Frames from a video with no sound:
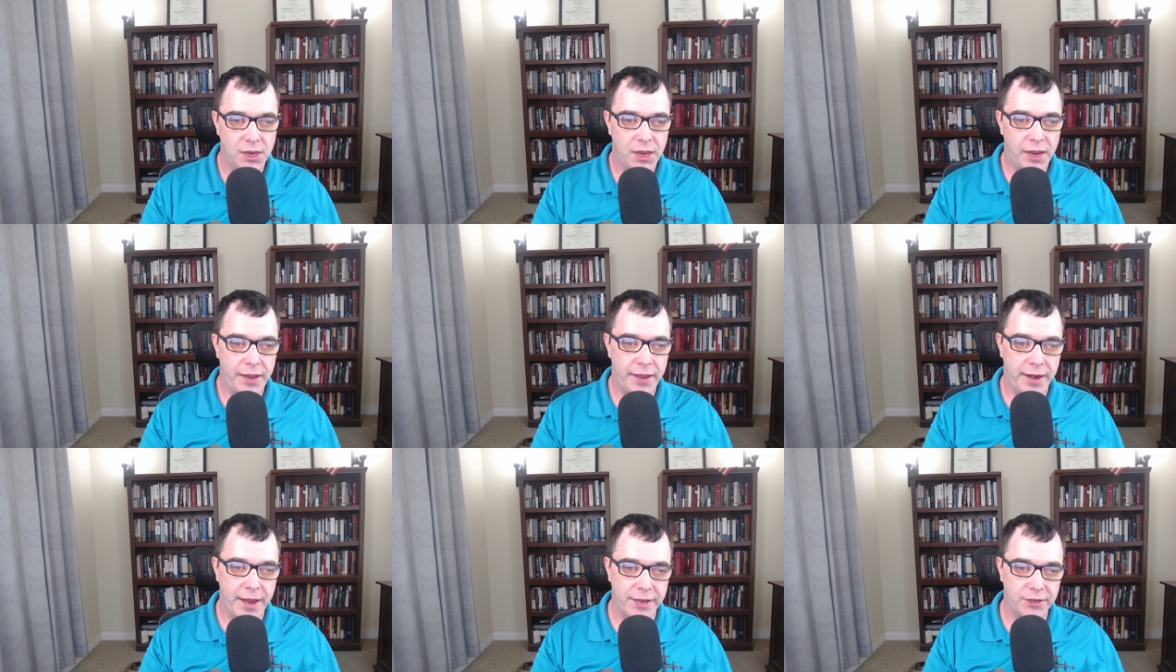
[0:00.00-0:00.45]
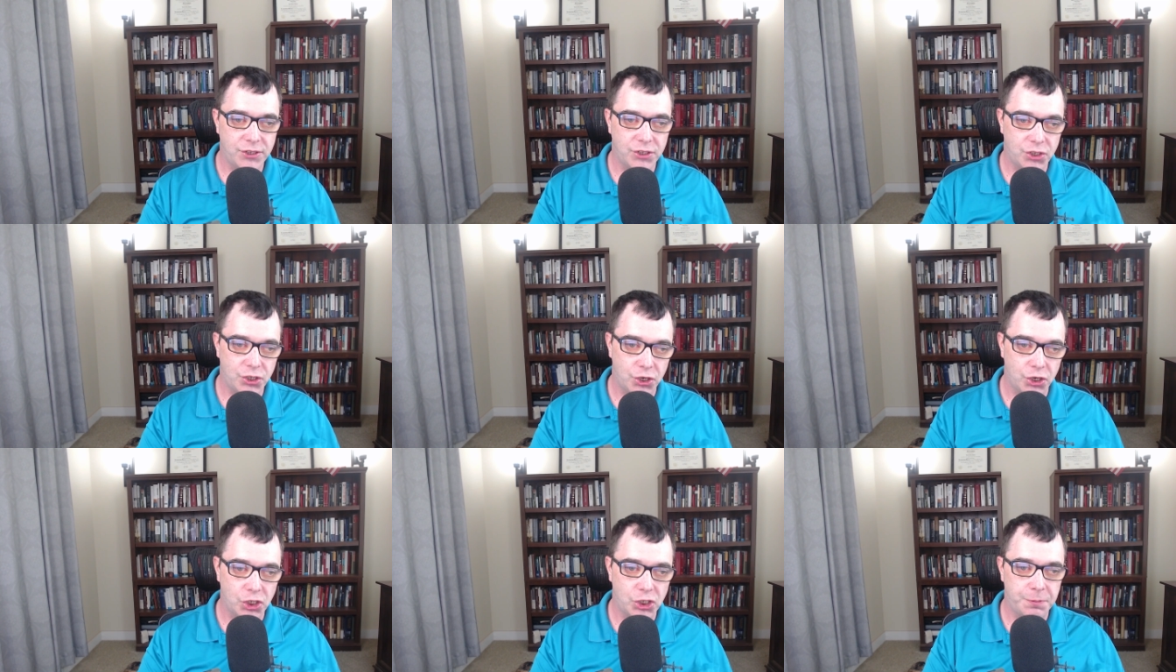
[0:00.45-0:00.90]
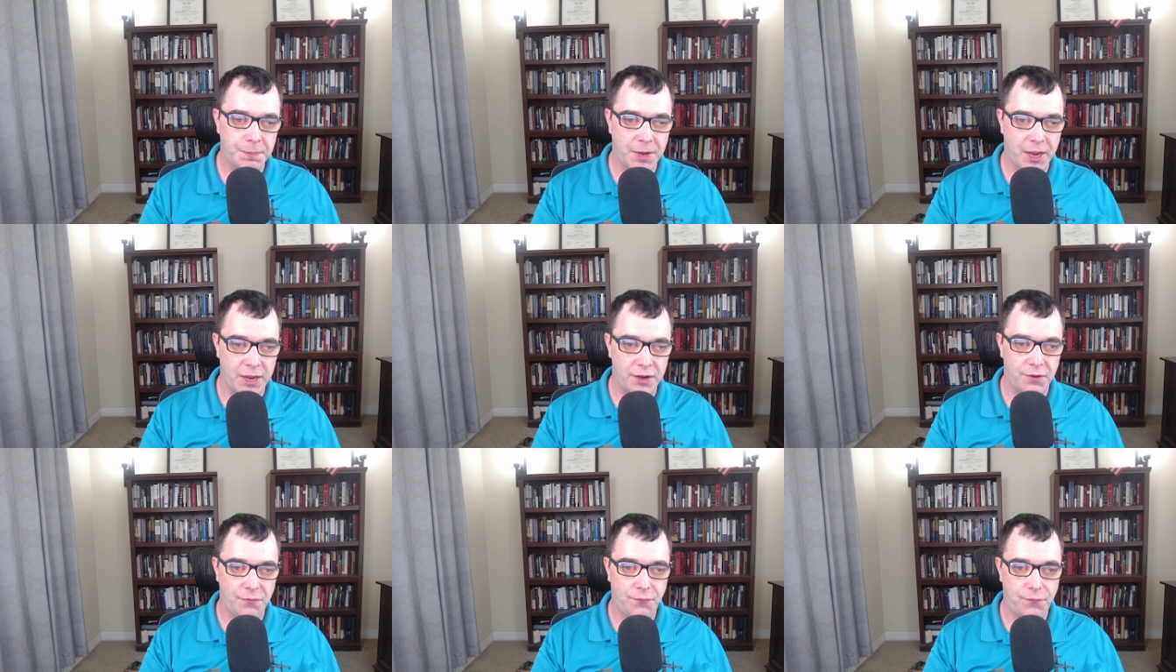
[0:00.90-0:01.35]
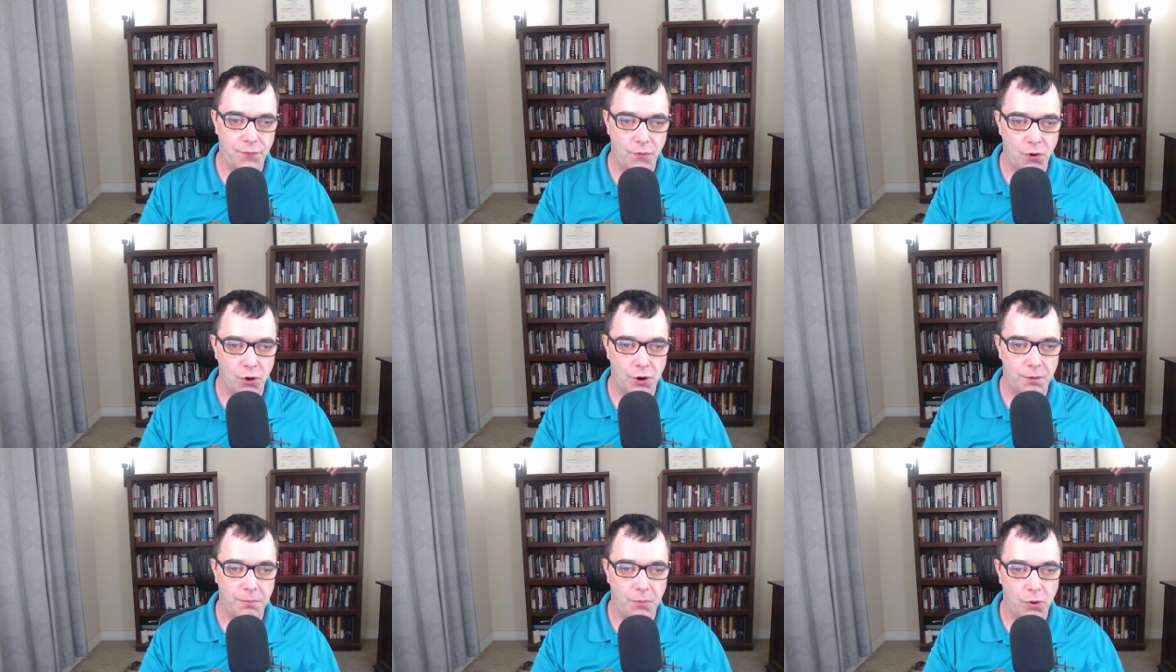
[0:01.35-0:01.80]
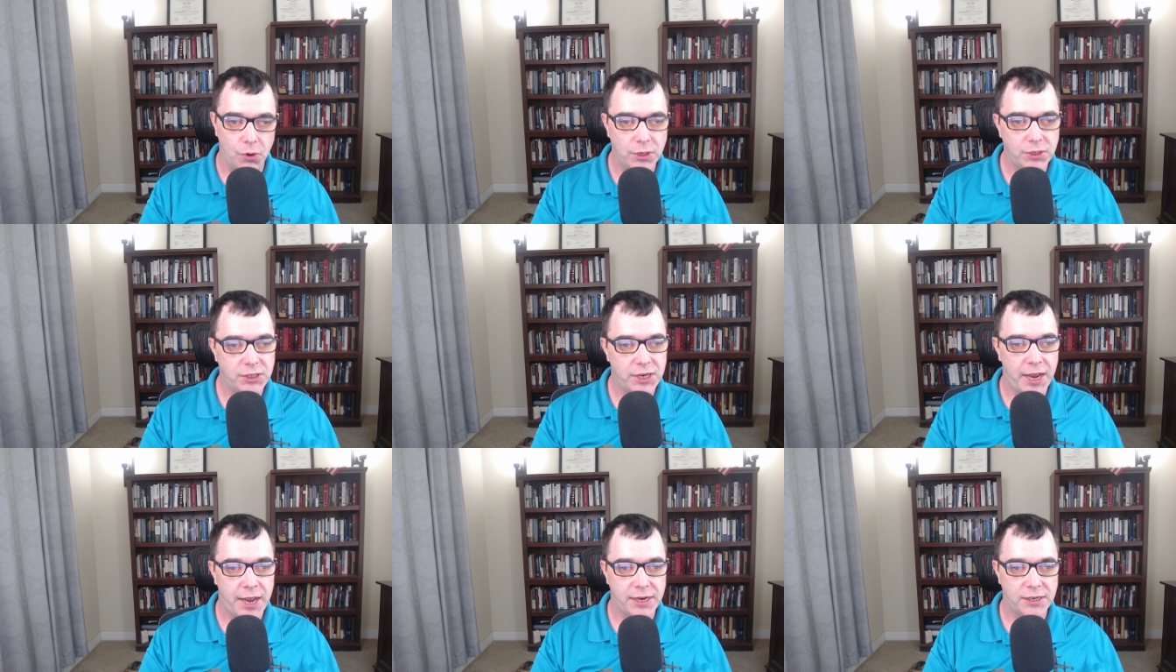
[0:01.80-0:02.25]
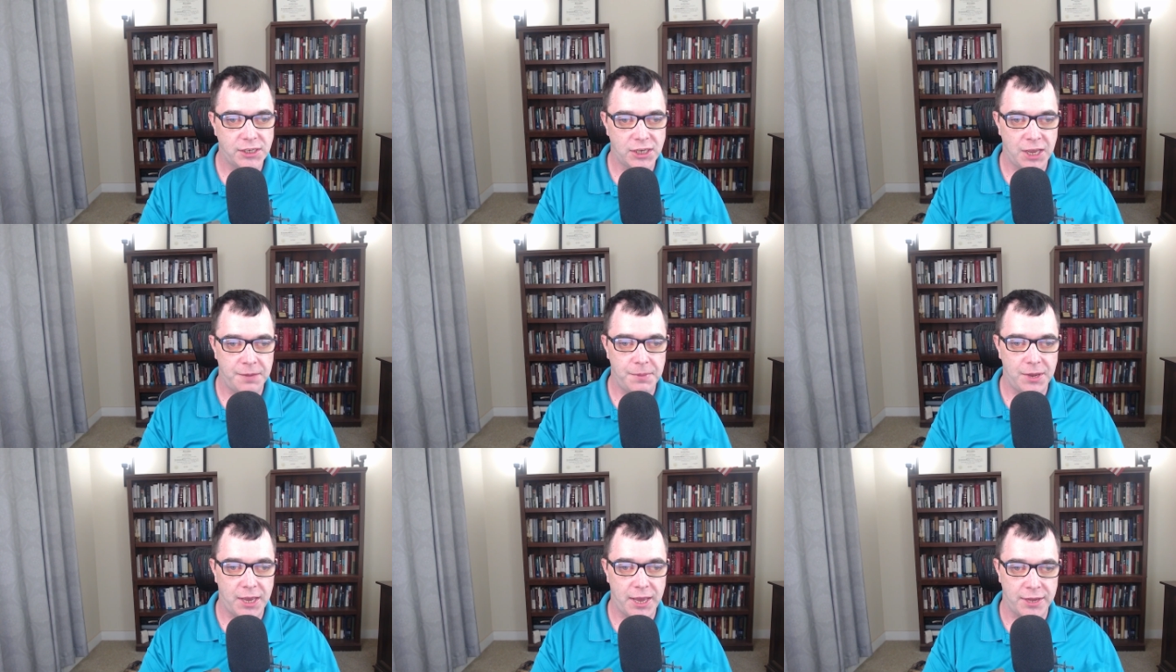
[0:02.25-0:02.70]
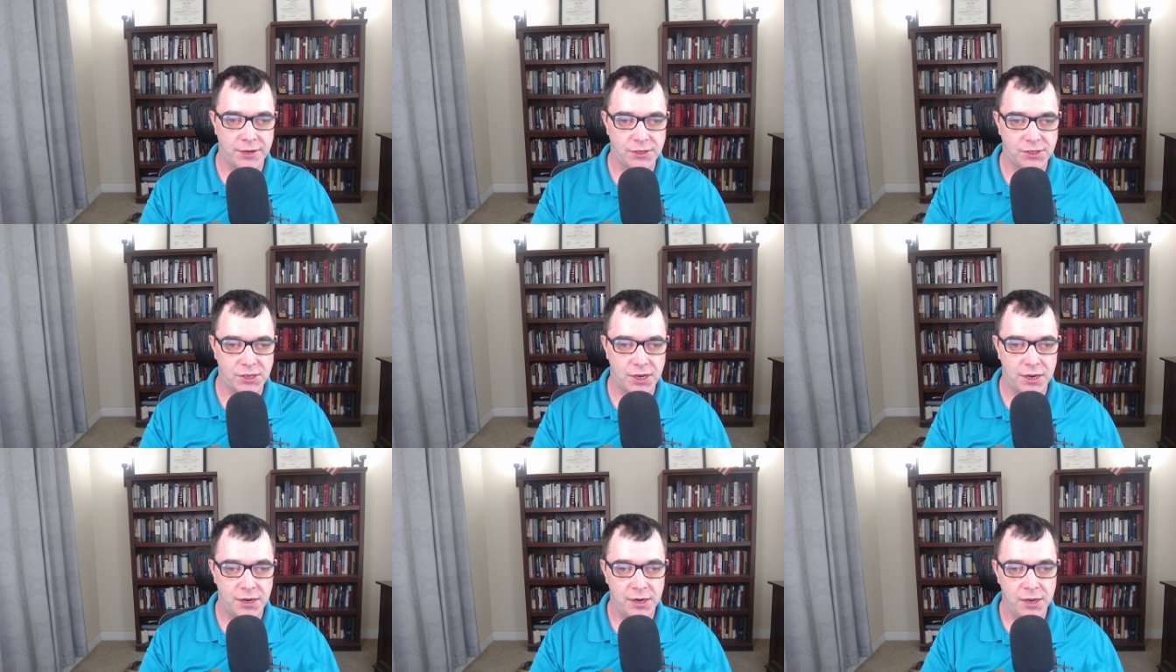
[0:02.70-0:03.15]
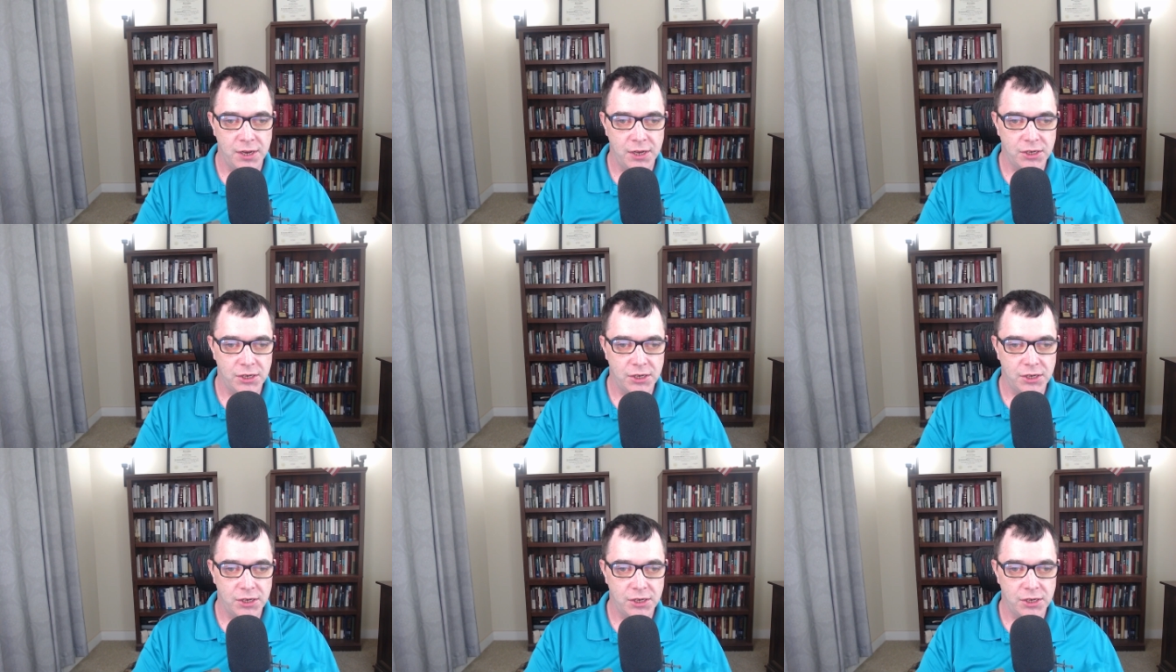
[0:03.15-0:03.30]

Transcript: And as the church began to form, more attacks came against it,